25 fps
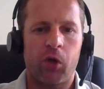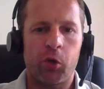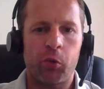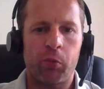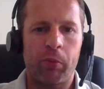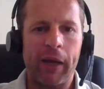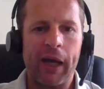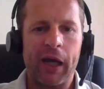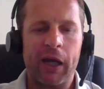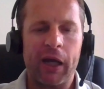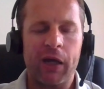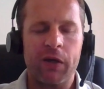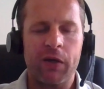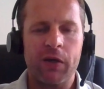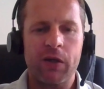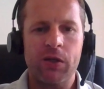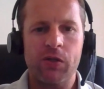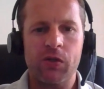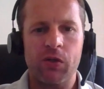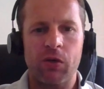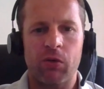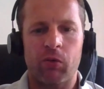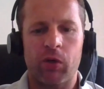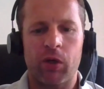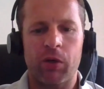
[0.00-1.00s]
back.
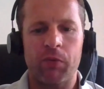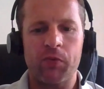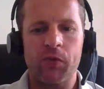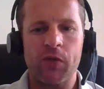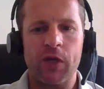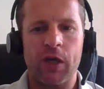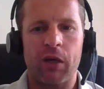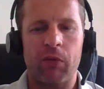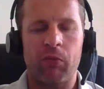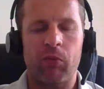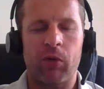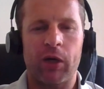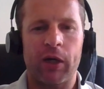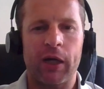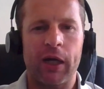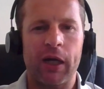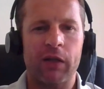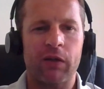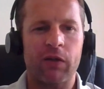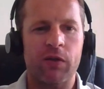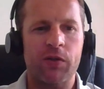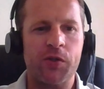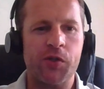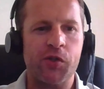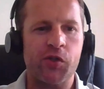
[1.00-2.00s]
So what I'm saying by
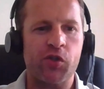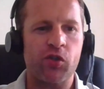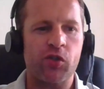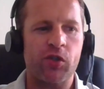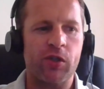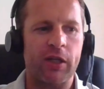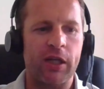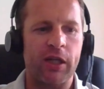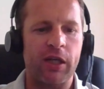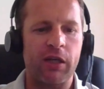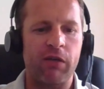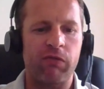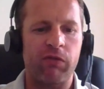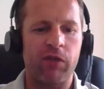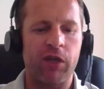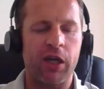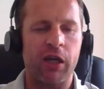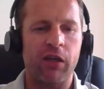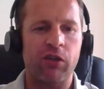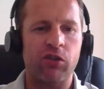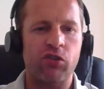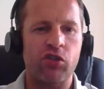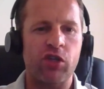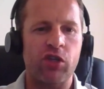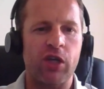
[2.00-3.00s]
that is just leave
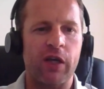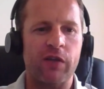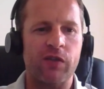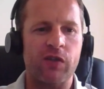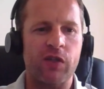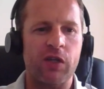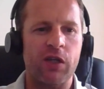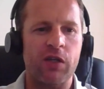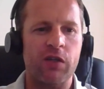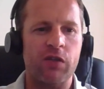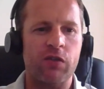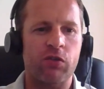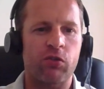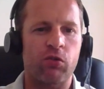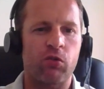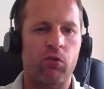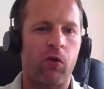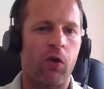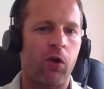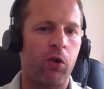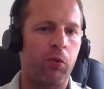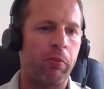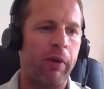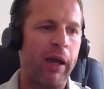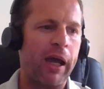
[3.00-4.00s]
the XG as is. To
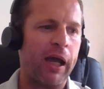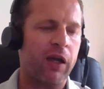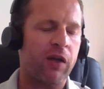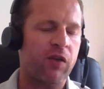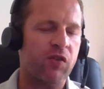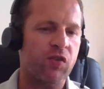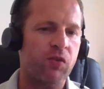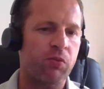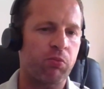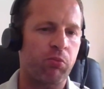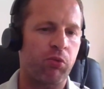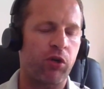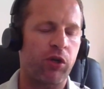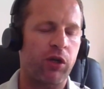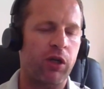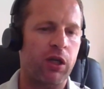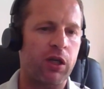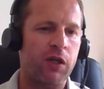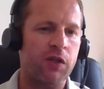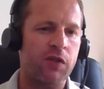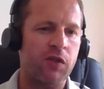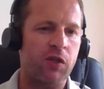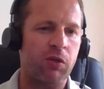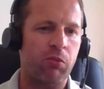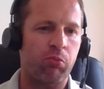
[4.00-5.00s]
roll back is a
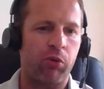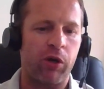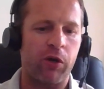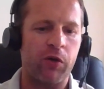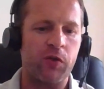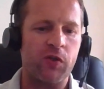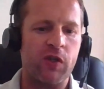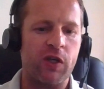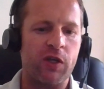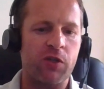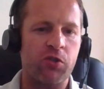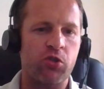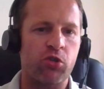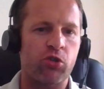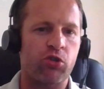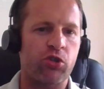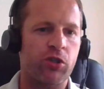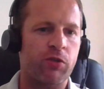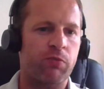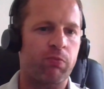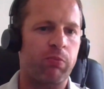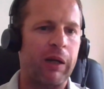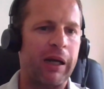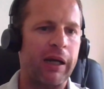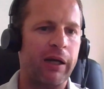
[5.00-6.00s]
pretty easy process. You
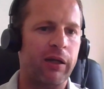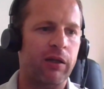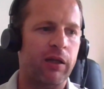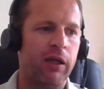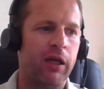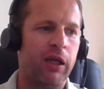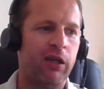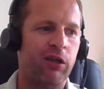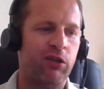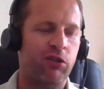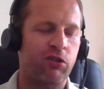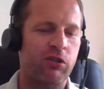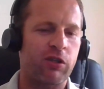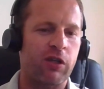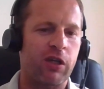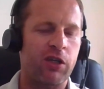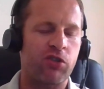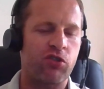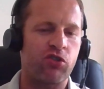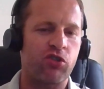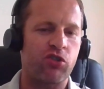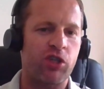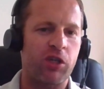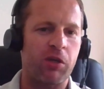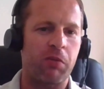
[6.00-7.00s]
just plug the
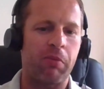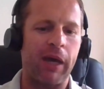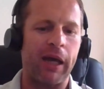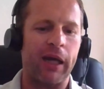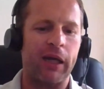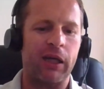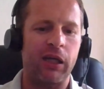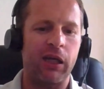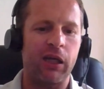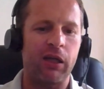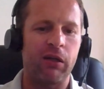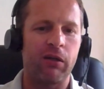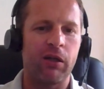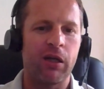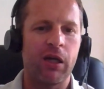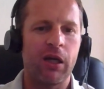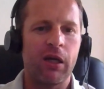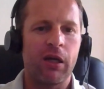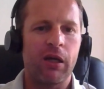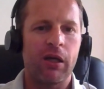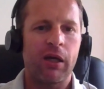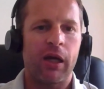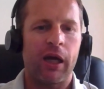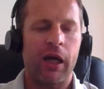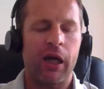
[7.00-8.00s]
SG back in
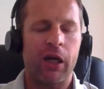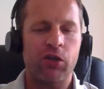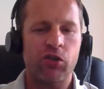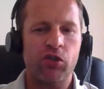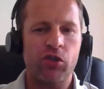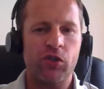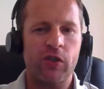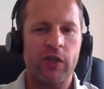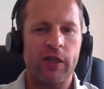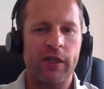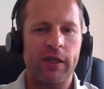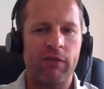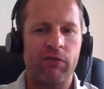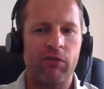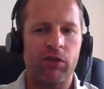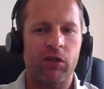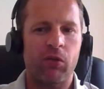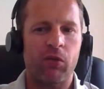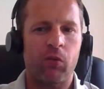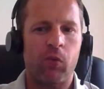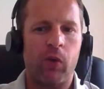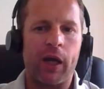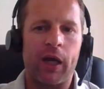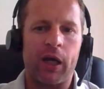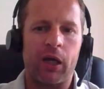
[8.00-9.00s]
and just leave it
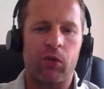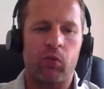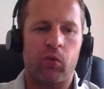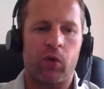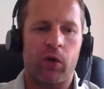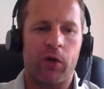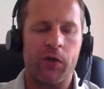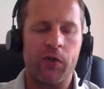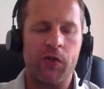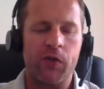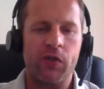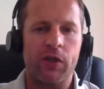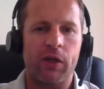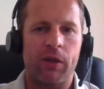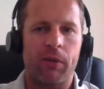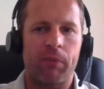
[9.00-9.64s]
the way it was.